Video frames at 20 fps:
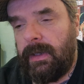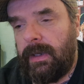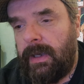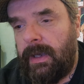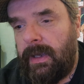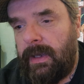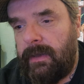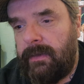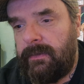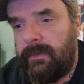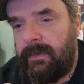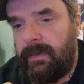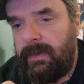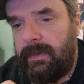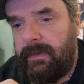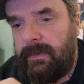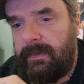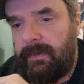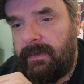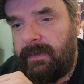and
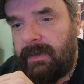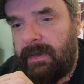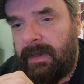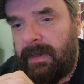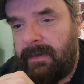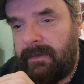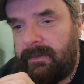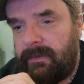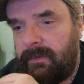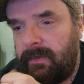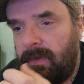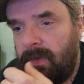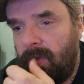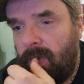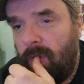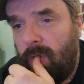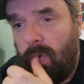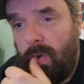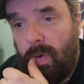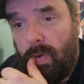he and
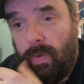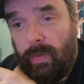all,